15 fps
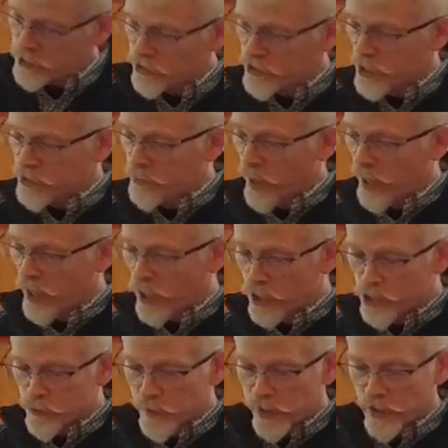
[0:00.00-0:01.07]
it says, My
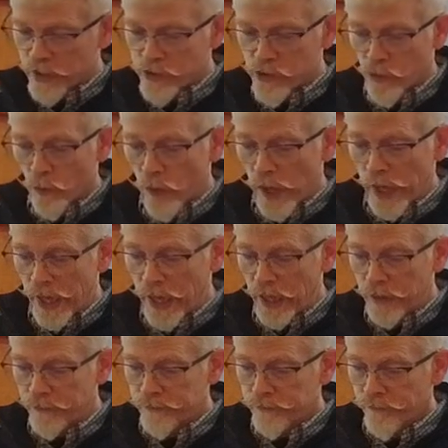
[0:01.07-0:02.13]
husband is
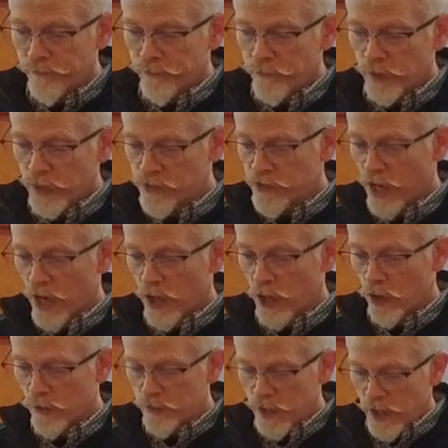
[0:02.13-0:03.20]
away. He's not
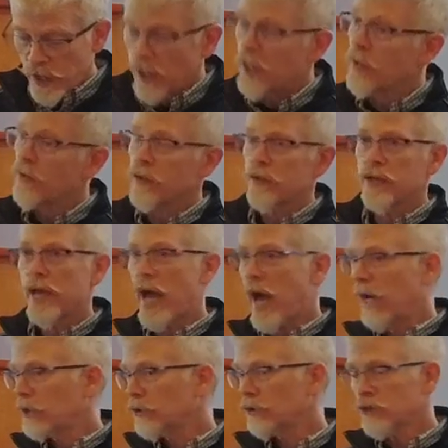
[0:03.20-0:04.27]
home. The
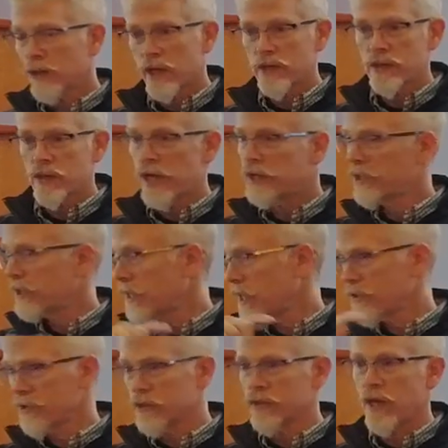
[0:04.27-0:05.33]
actual translation
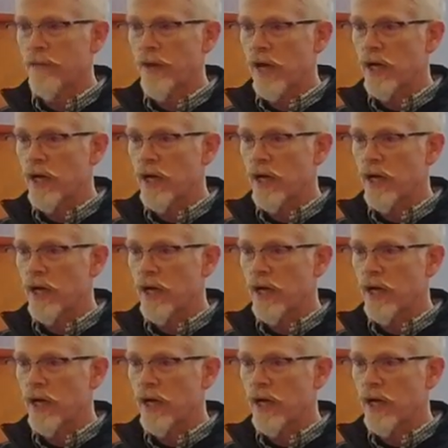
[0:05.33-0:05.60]
doesn't say my